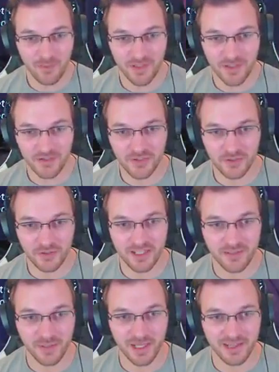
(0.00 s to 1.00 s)
He blue
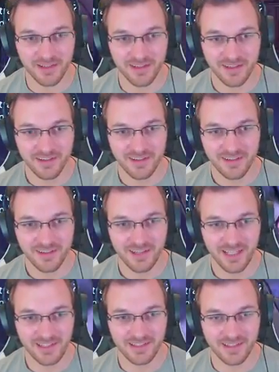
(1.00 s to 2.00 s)
screened me.
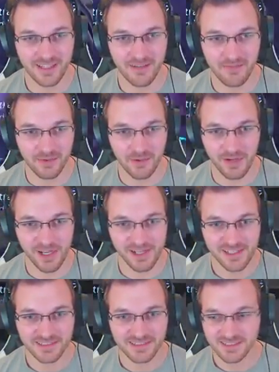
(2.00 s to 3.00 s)
And I just lived through
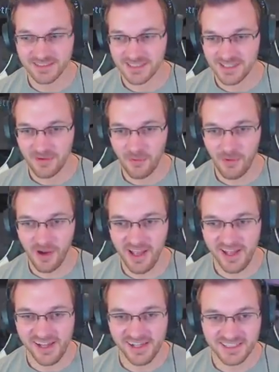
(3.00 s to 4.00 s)
it.
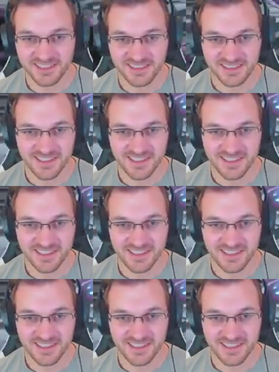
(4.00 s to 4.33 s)
What?